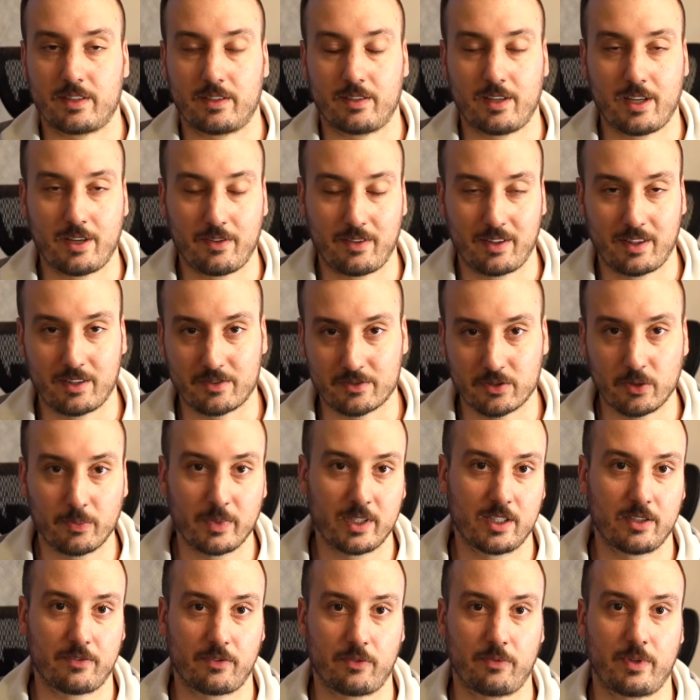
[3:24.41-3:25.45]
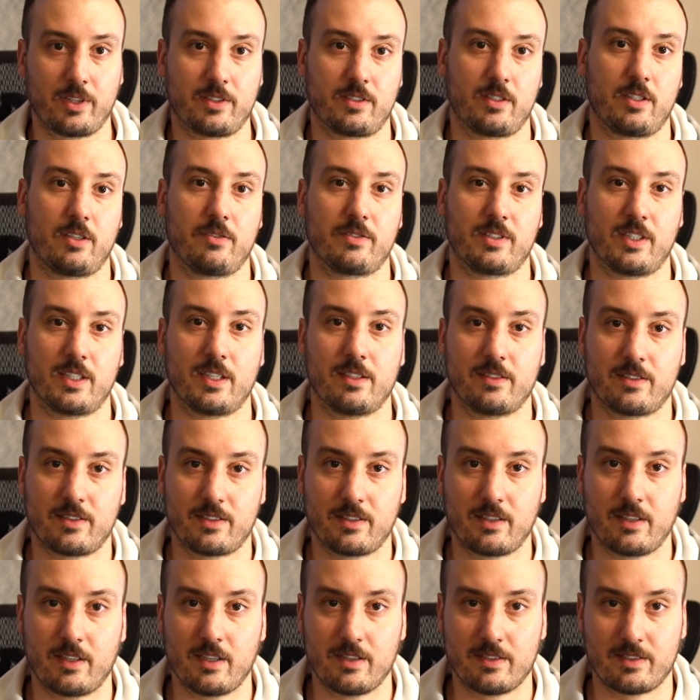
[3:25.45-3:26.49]
And there's so many different ways to use it,
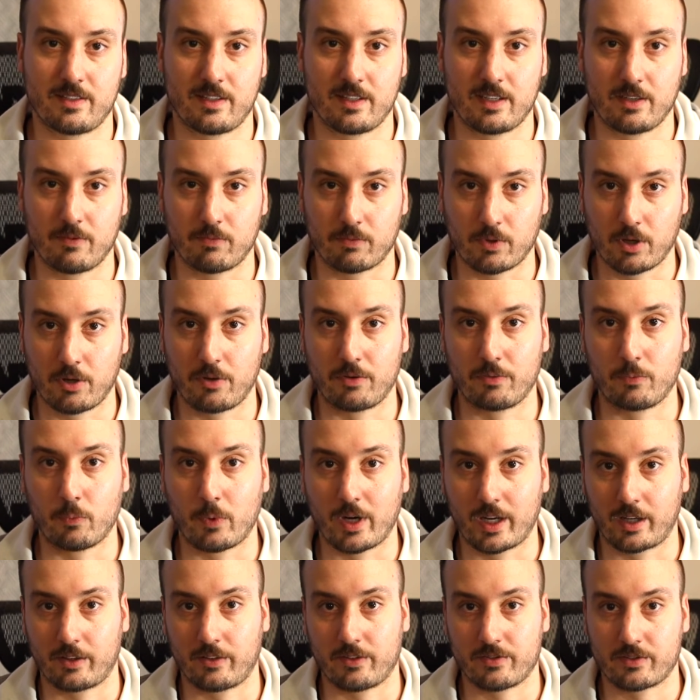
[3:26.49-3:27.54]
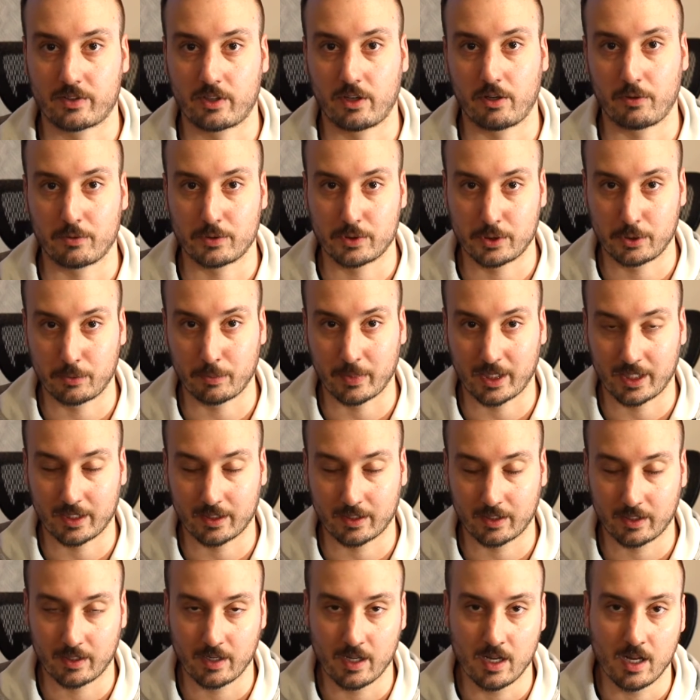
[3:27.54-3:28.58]
is the Rode Wireless Go 2
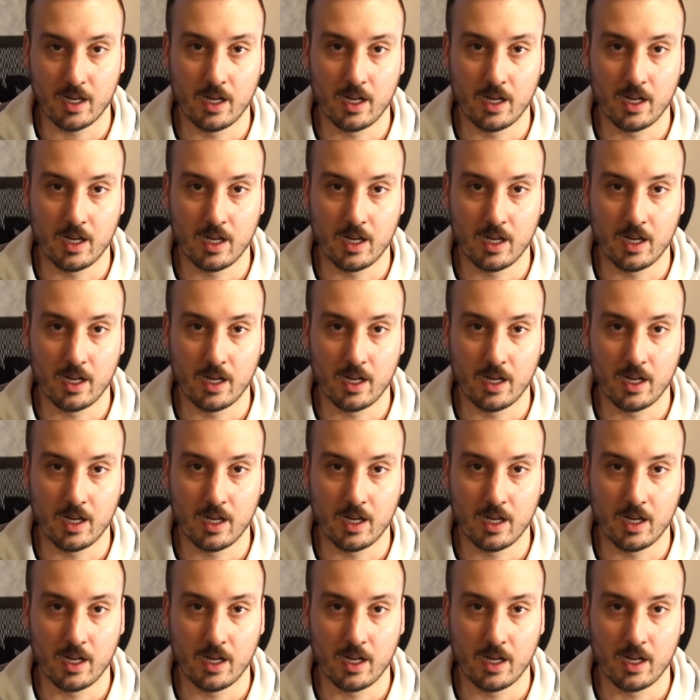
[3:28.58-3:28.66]
mic.